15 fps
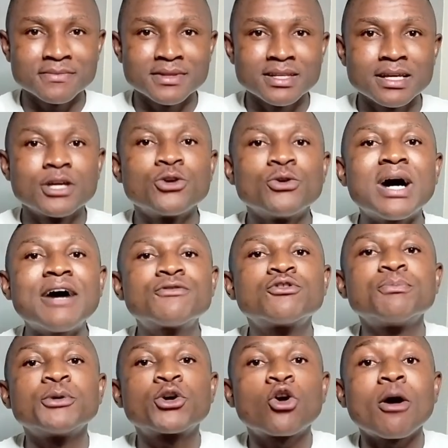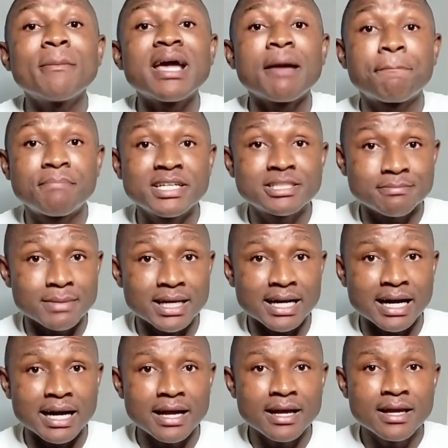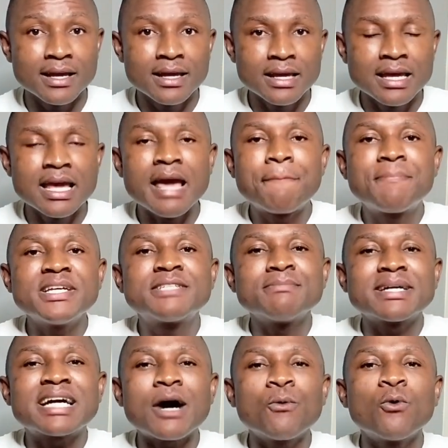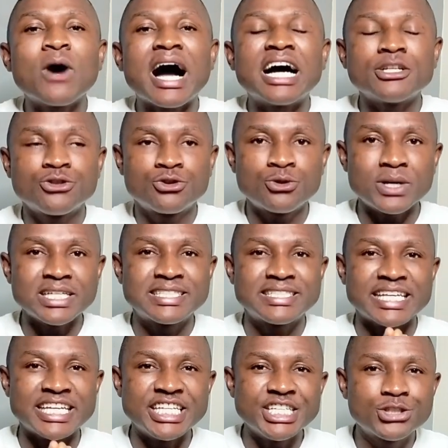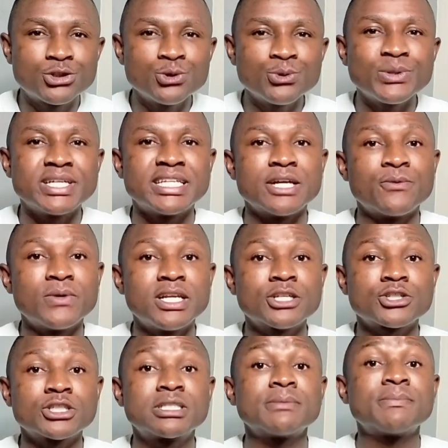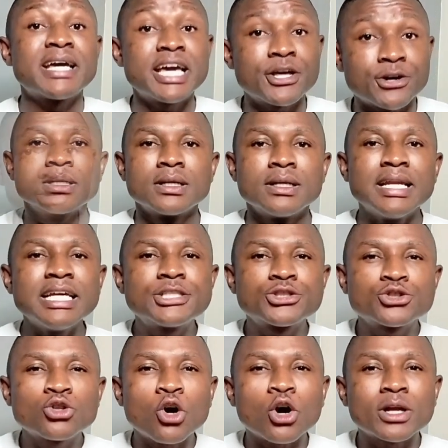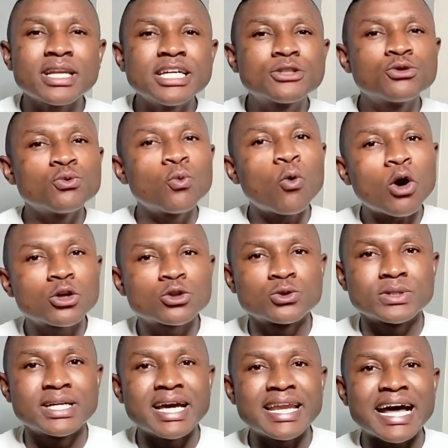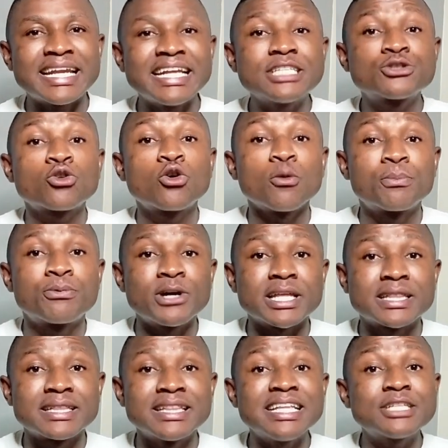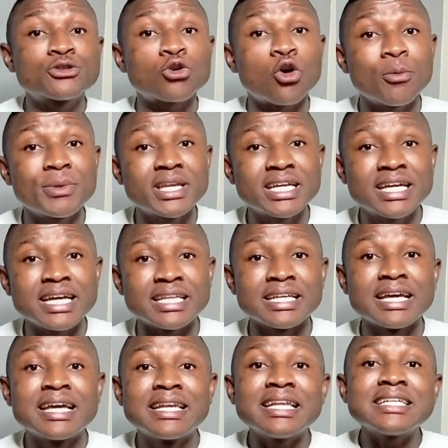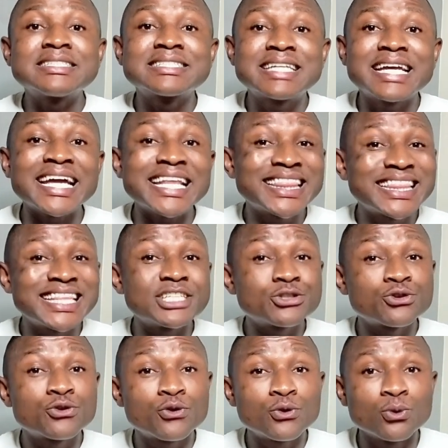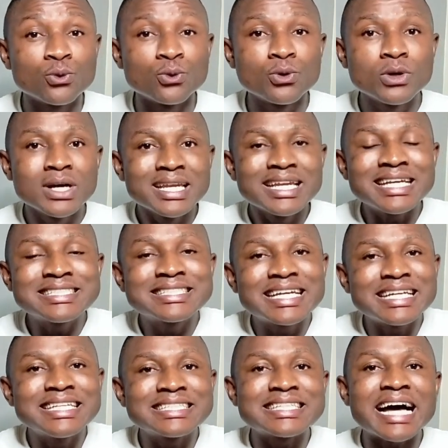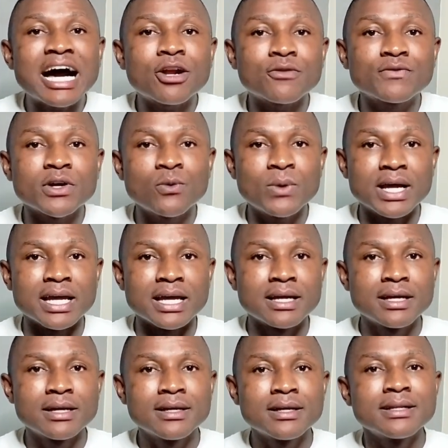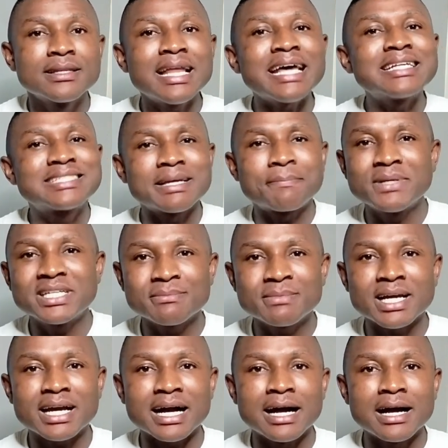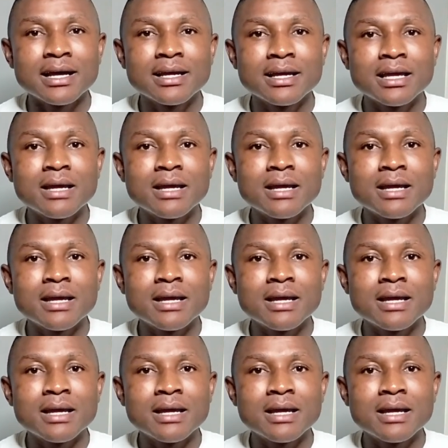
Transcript: You have to become a peacemaker. A peacemaker will address the issue in the relationship head on. Let's talk. Let's work together. Let's cooperate. Let's communicate. Let's get this through. Let's get this out of the way. That is a peacemaker. A